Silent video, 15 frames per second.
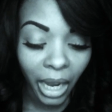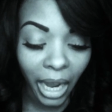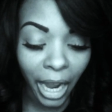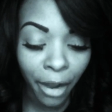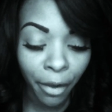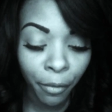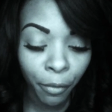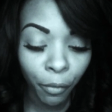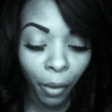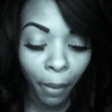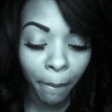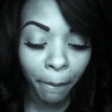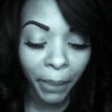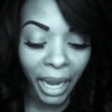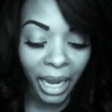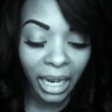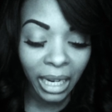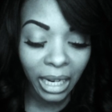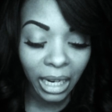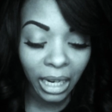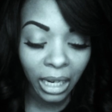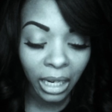and
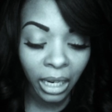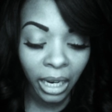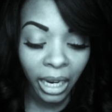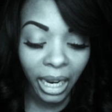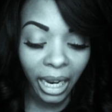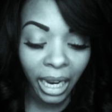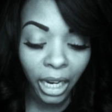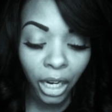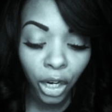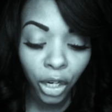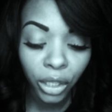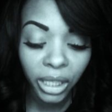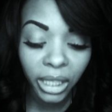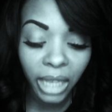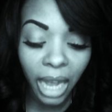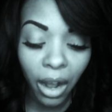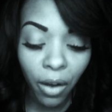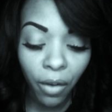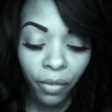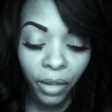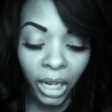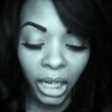remaining in
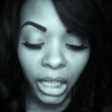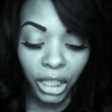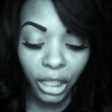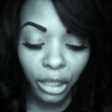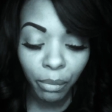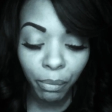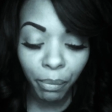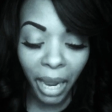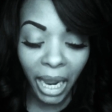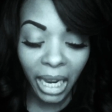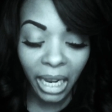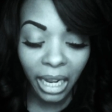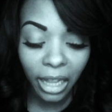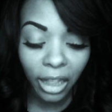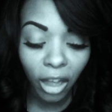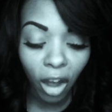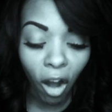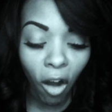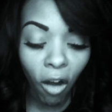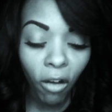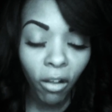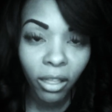herself, she maketh
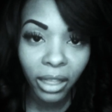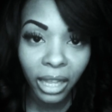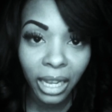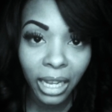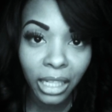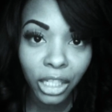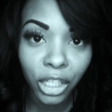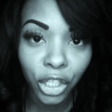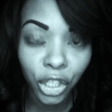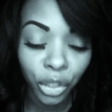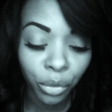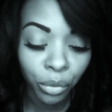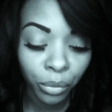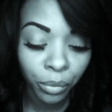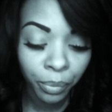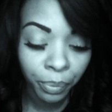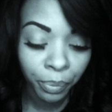all things new,